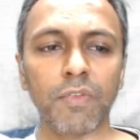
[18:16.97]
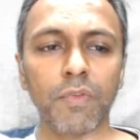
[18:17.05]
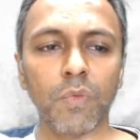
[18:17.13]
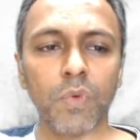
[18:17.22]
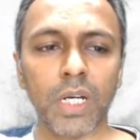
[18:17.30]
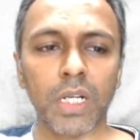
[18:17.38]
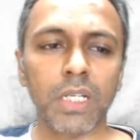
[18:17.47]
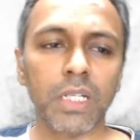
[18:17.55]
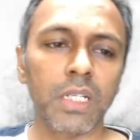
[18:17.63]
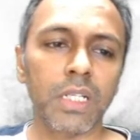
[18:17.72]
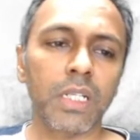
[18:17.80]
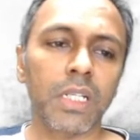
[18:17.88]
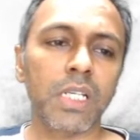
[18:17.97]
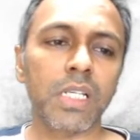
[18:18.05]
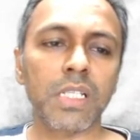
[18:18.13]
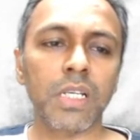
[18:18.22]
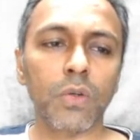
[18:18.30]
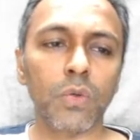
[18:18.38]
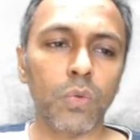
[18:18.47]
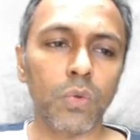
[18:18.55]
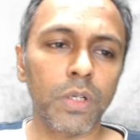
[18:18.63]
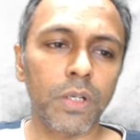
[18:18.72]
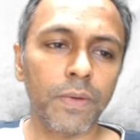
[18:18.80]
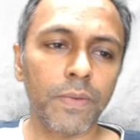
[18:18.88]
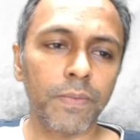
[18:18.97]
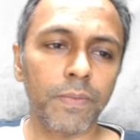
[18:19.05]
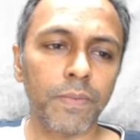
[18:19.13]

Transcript: if 1 is a root